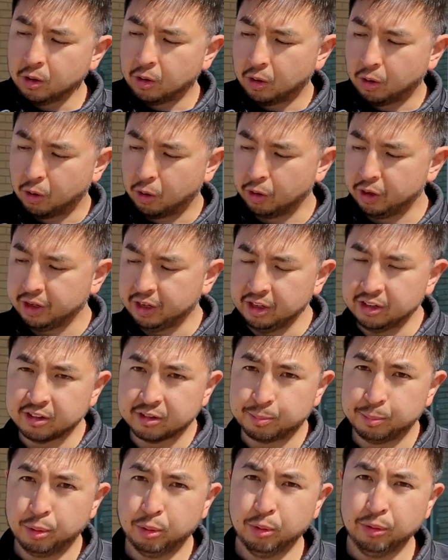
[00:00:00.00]
or you can just
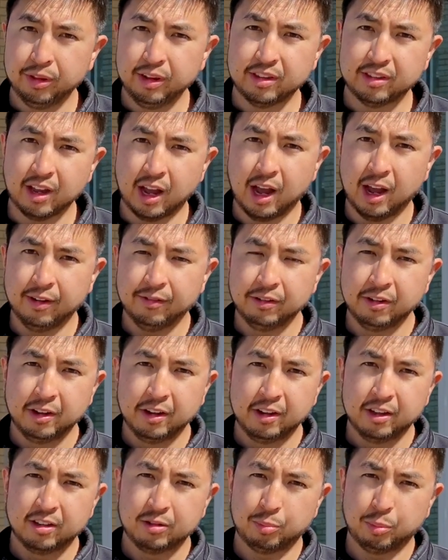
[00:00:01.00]
pull these off,
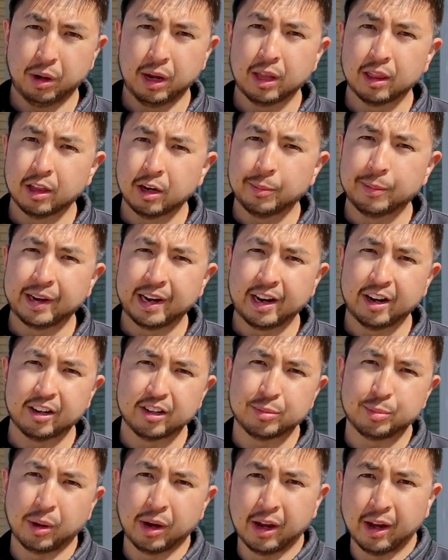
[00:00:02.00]
spray a little bit of
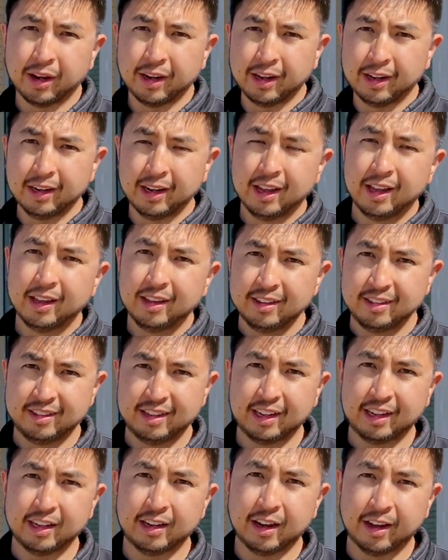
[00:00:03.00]
hairspray on it,
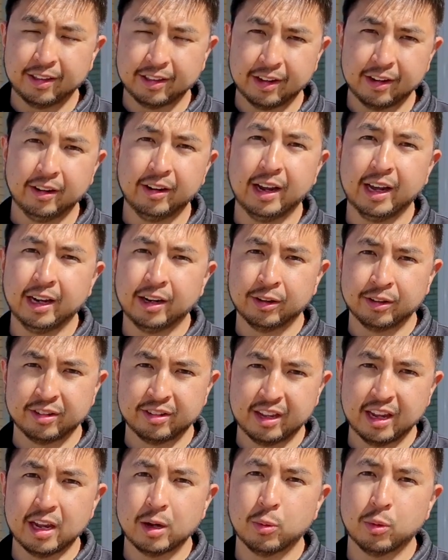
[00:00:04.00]
stick it on there, and it'll
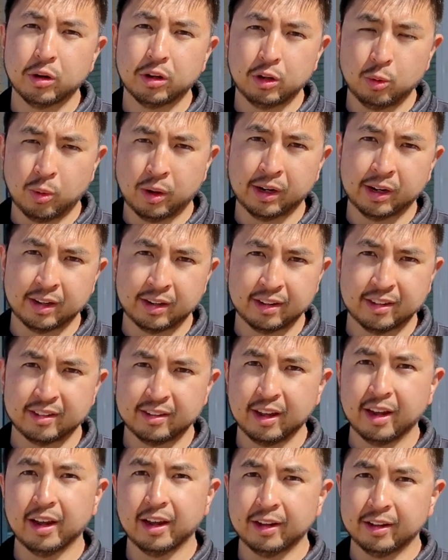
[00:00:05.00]
stay where you want it to
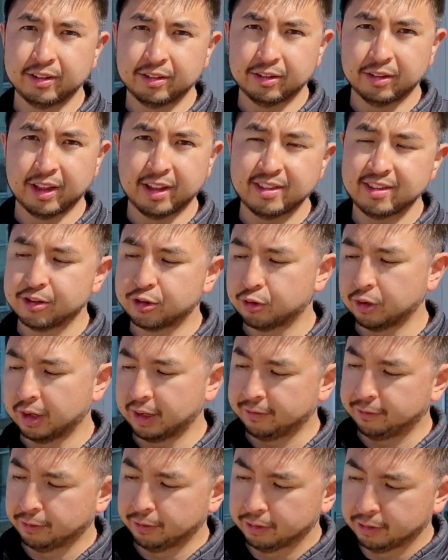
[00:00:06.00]
stay. So that's the trick
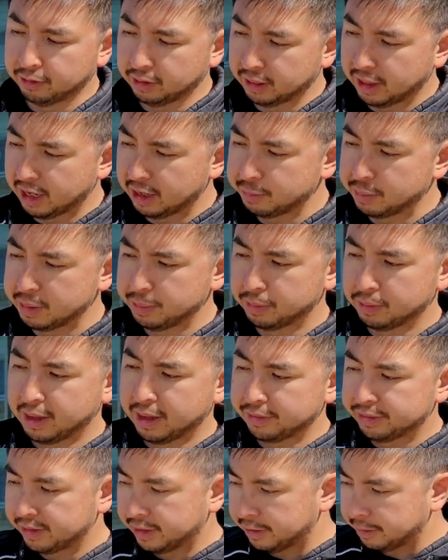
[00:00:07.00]
for a lot of people
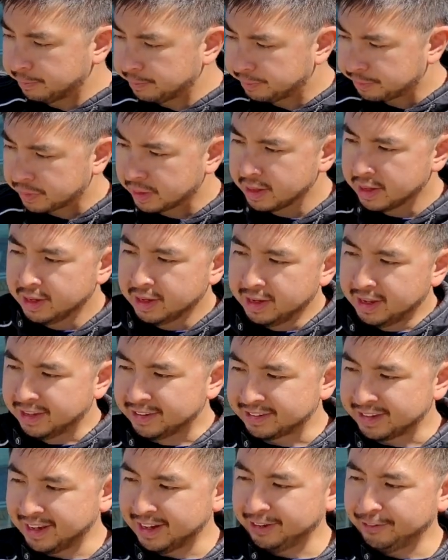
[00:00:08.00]
out there. It's
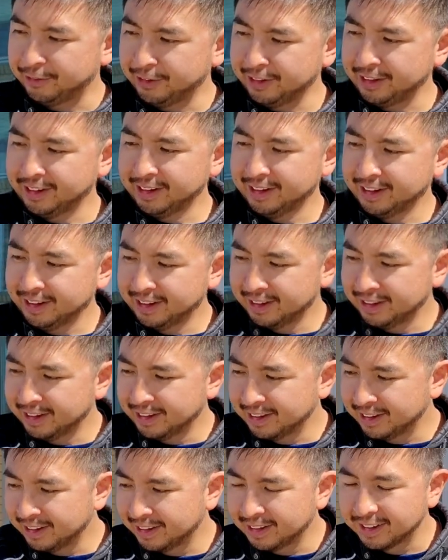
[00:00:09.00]
got a really
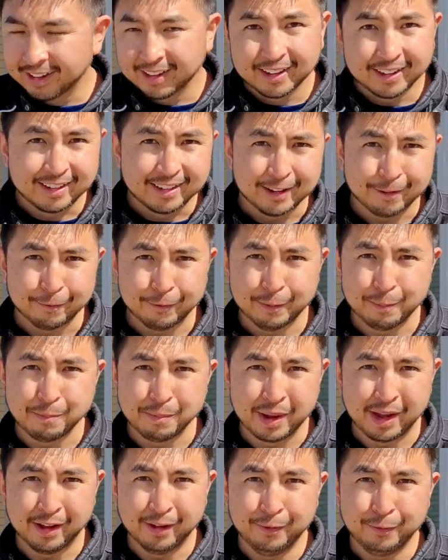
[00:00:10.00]
different
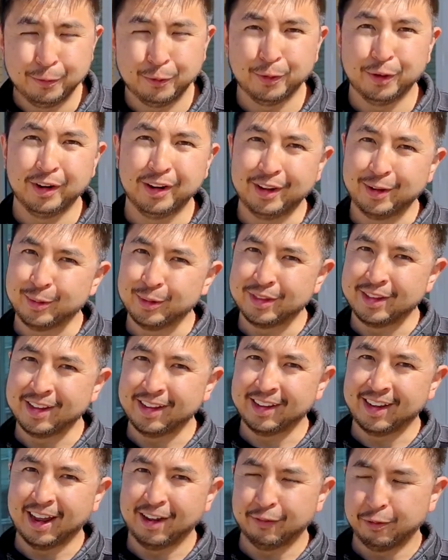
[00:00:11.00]
bell for it. You would think
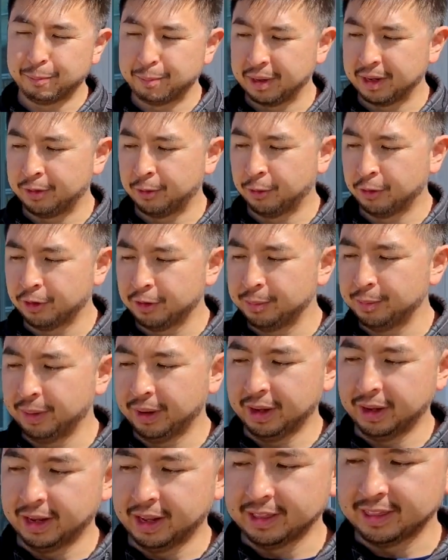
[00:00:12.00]
it'd have a big horn,
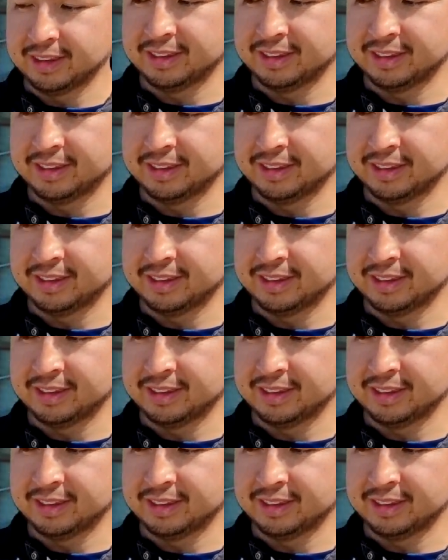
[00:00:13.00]
but at the